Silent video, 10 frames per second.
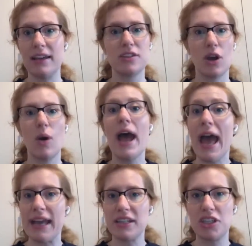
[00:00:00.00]
So
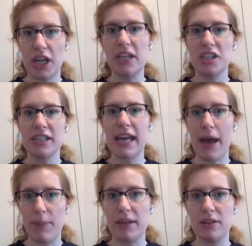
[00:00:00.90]
as changes
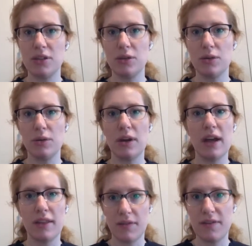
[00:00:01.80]
happen to
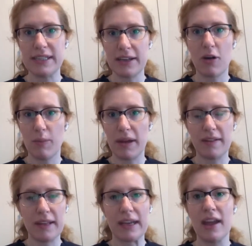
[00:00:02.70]
the physical
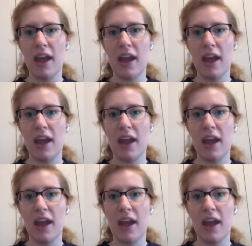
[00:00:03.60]
building,